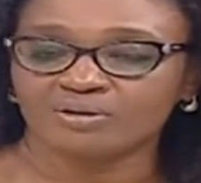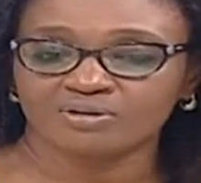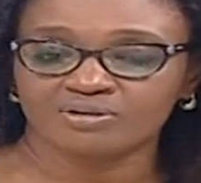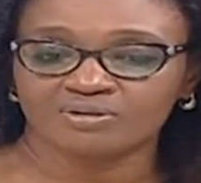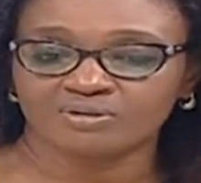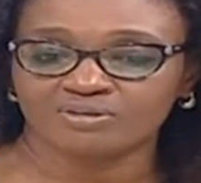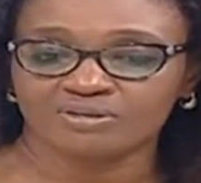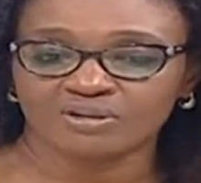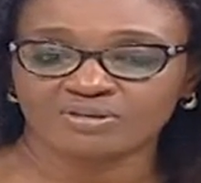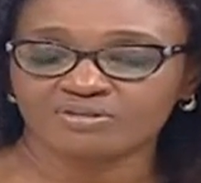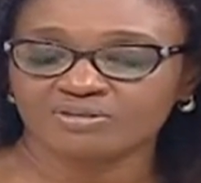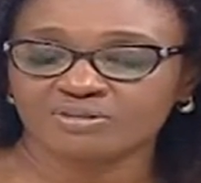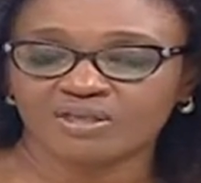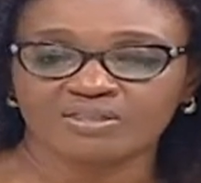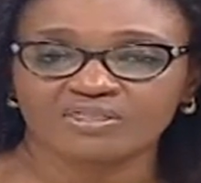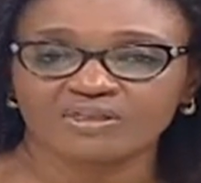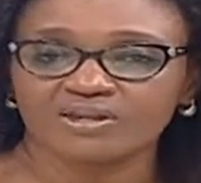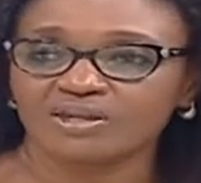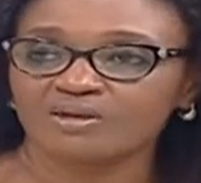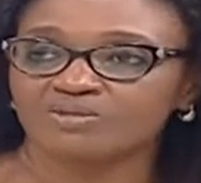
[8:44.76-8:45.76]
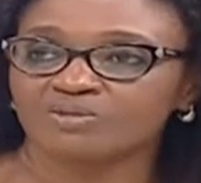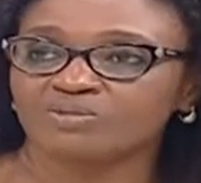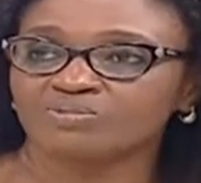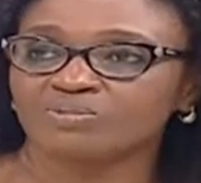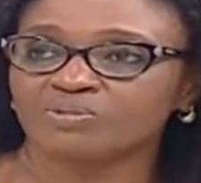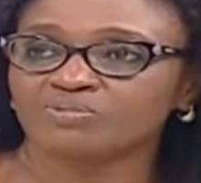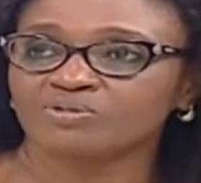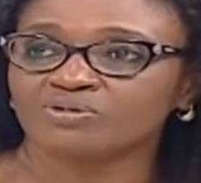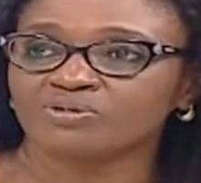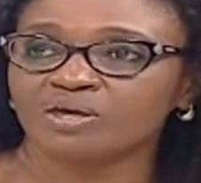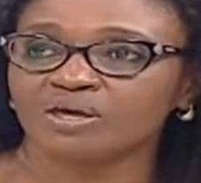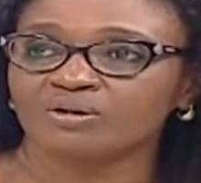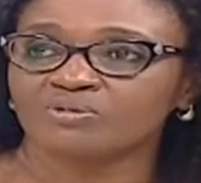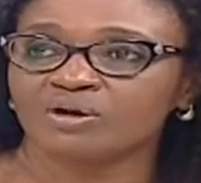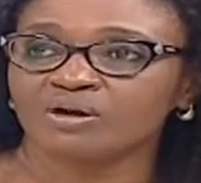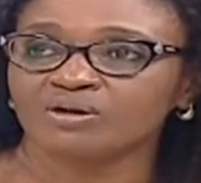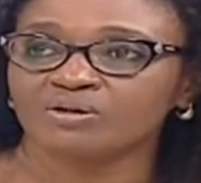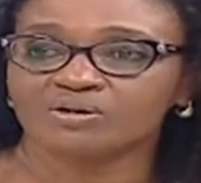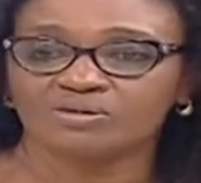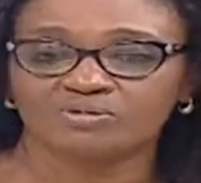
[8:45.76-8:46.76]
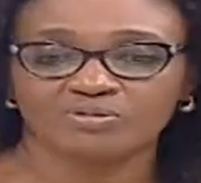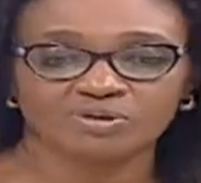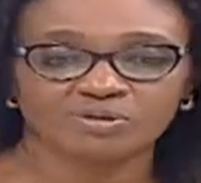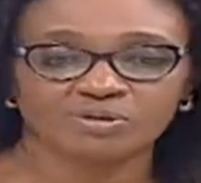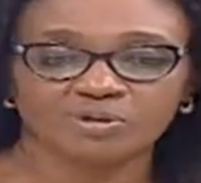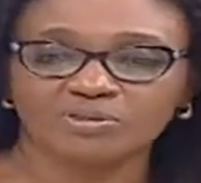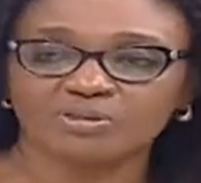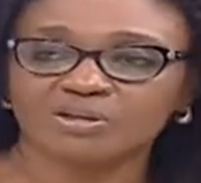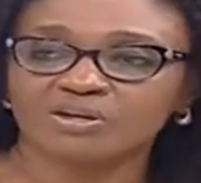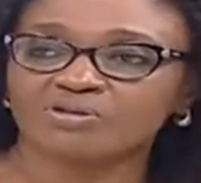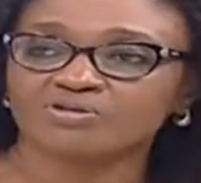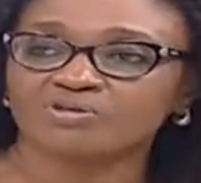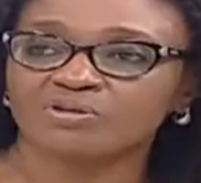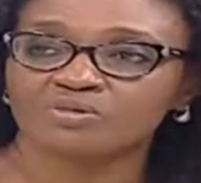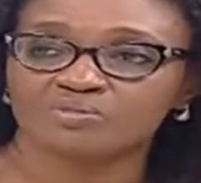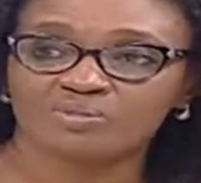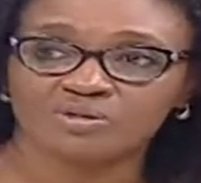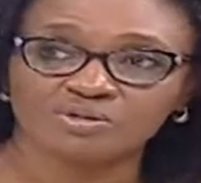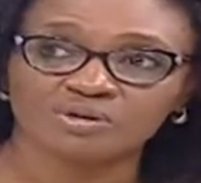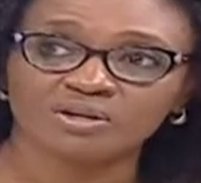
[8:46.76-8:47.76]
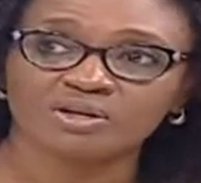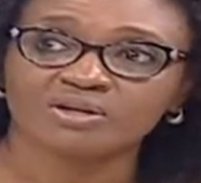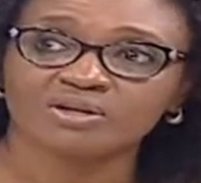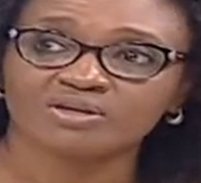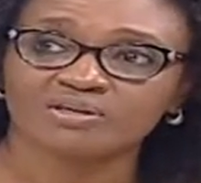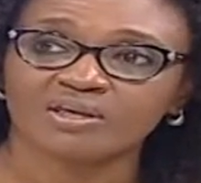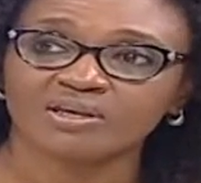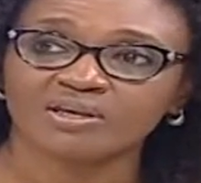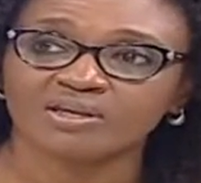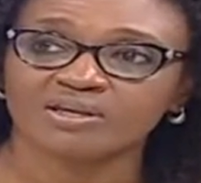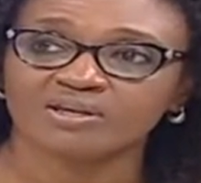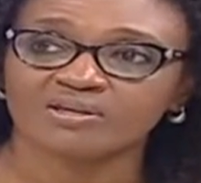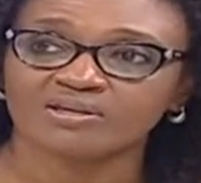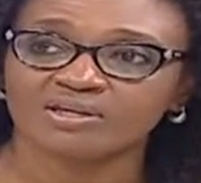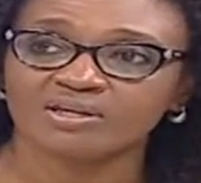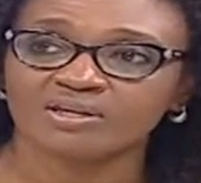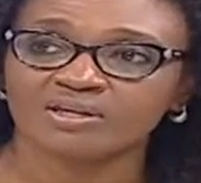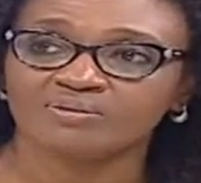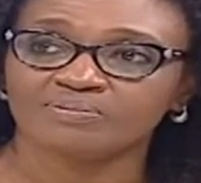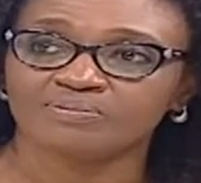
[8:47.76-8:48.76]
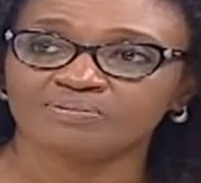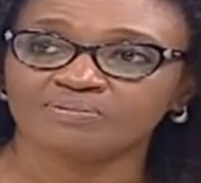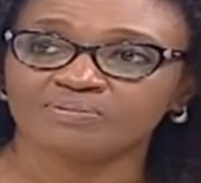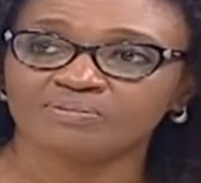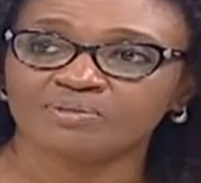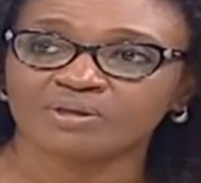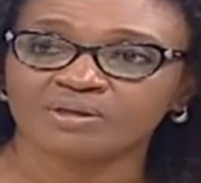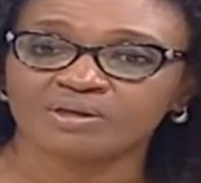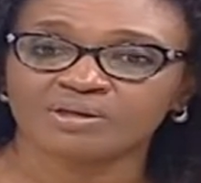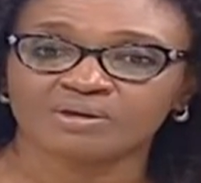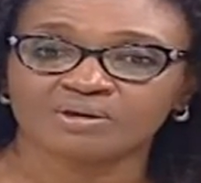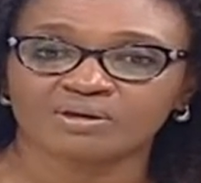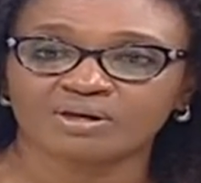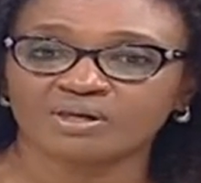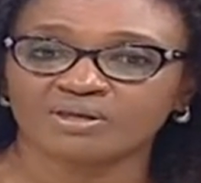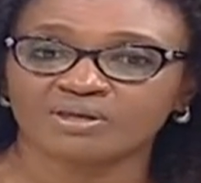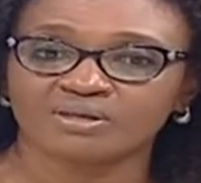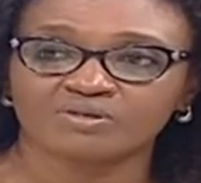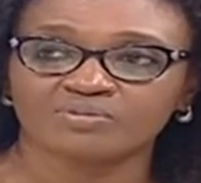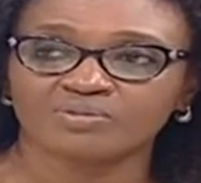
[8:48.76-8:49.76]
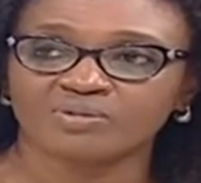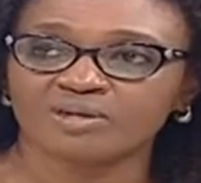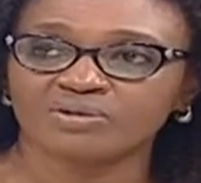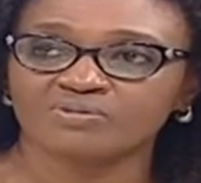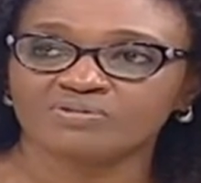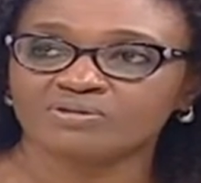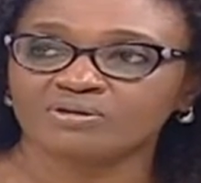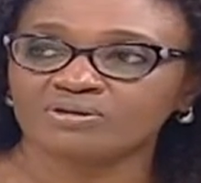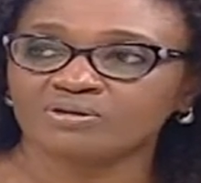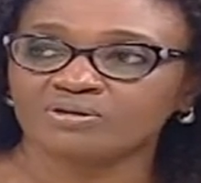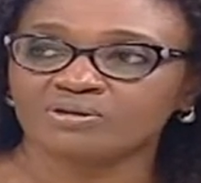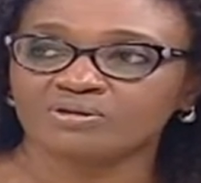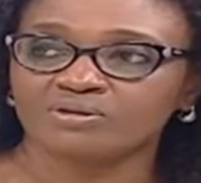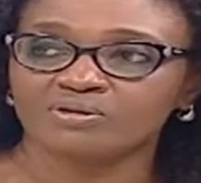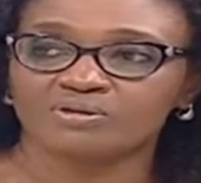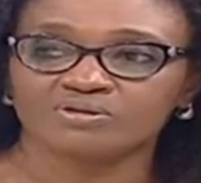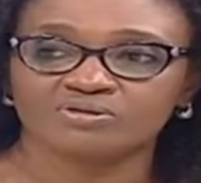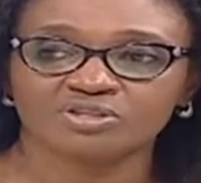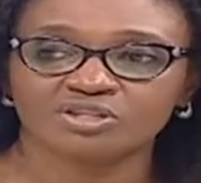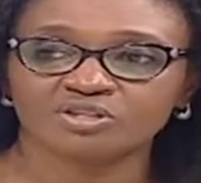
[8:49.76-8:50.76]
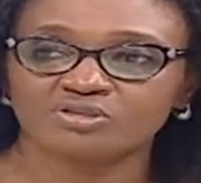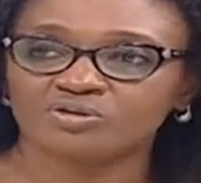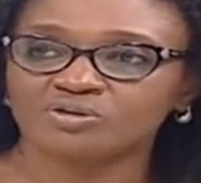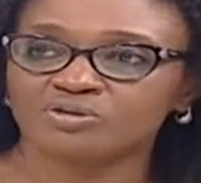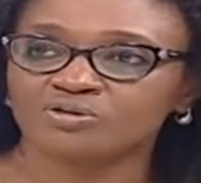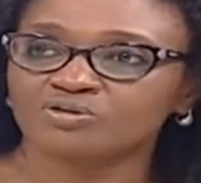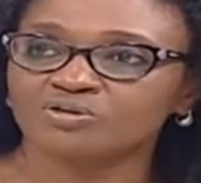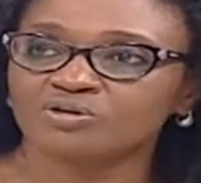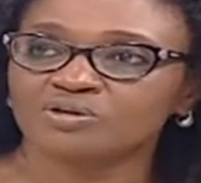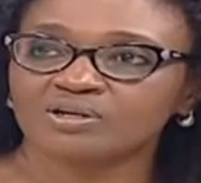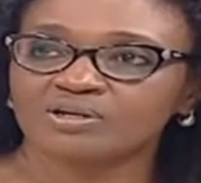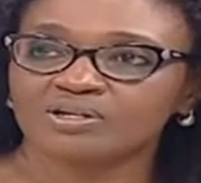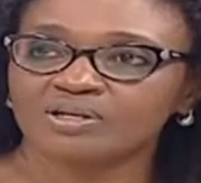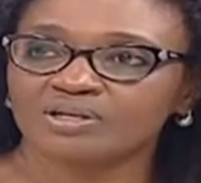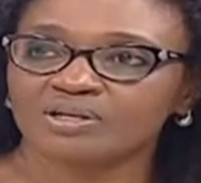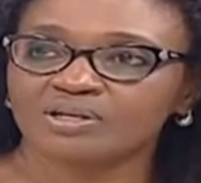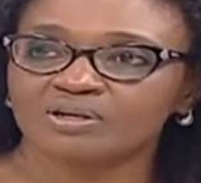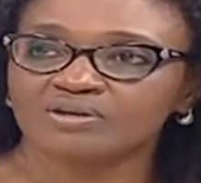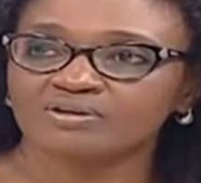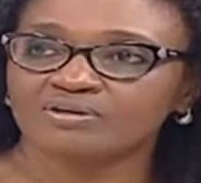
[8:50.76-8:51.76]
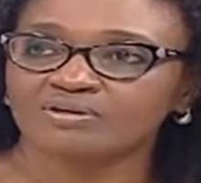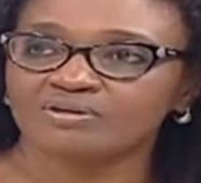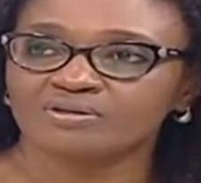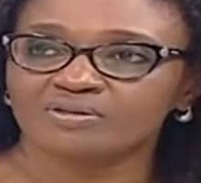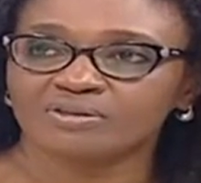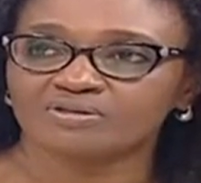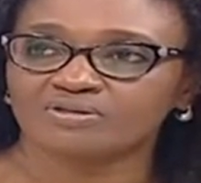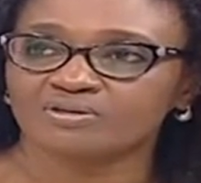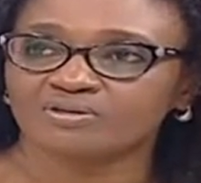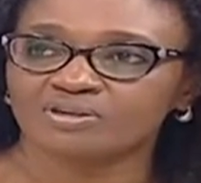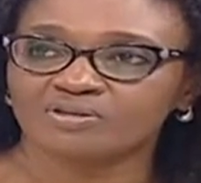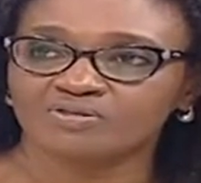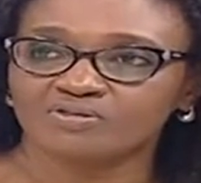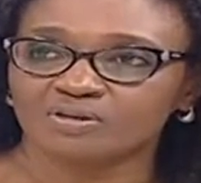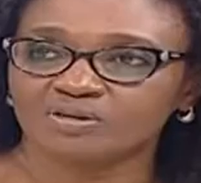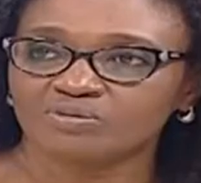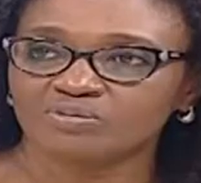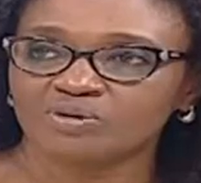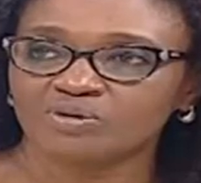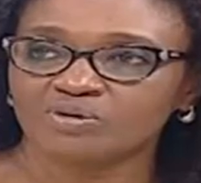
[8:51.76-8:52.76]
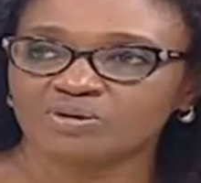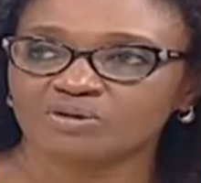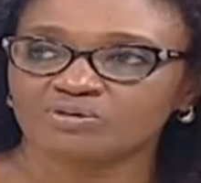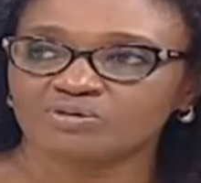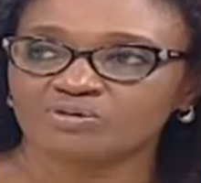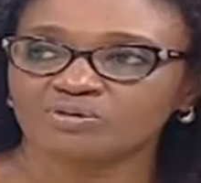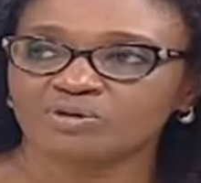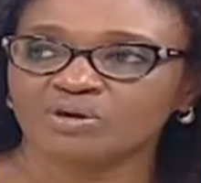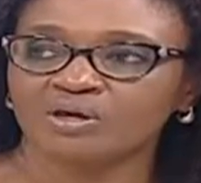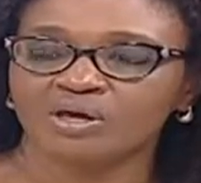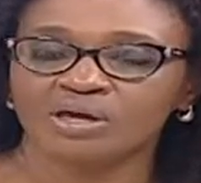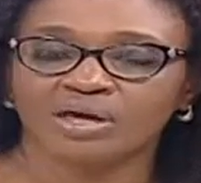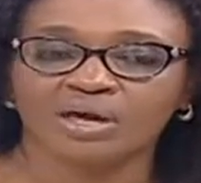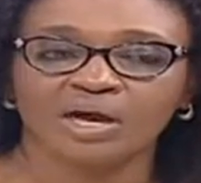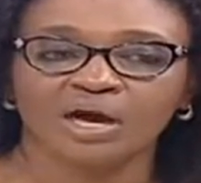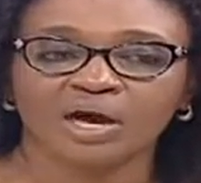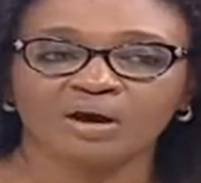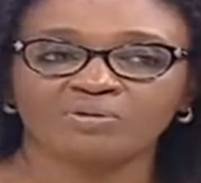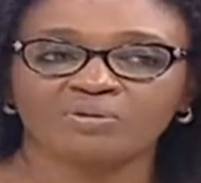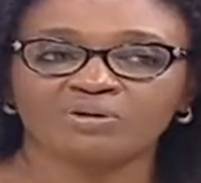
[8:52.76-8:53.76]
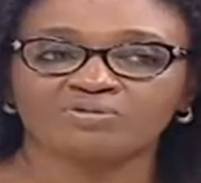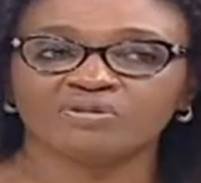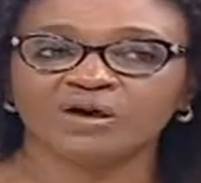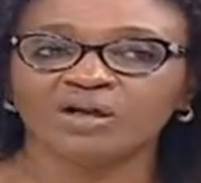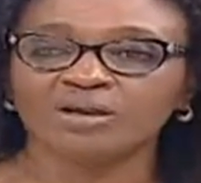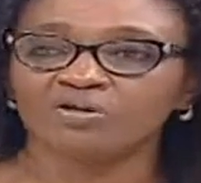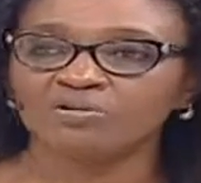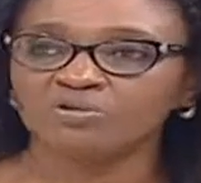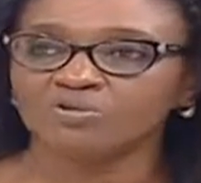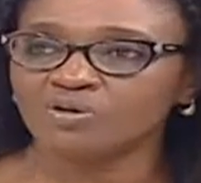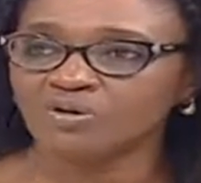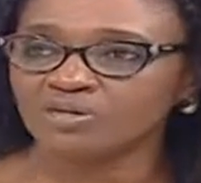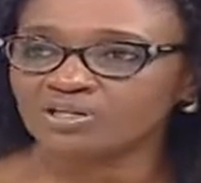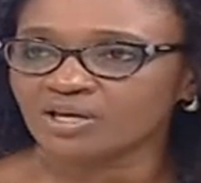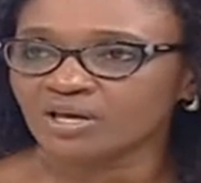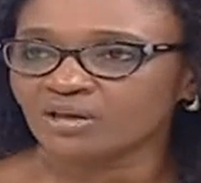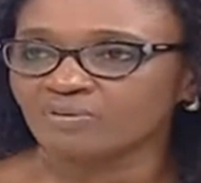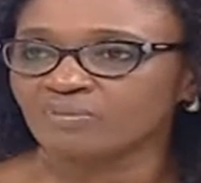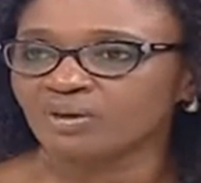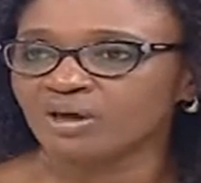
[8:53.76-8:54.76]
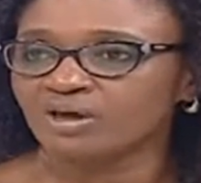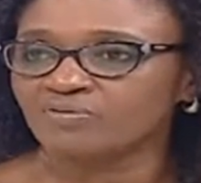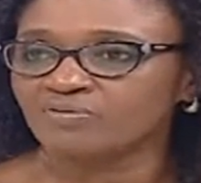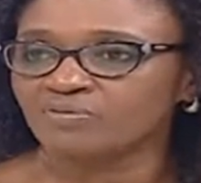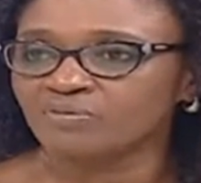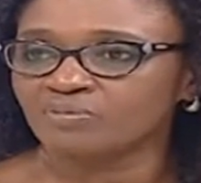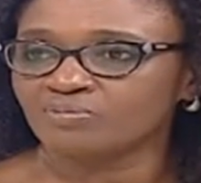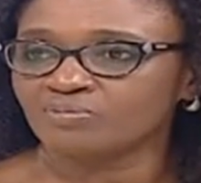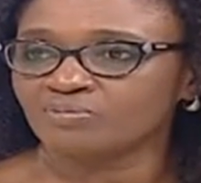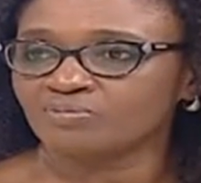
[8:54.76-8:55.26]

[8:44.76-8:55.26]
just the other day when people say knowing the difference between a designer and a tailor, Kenyans believed you stitch clothes, you're a tailor. There's no difference between the two. I will value what I buy from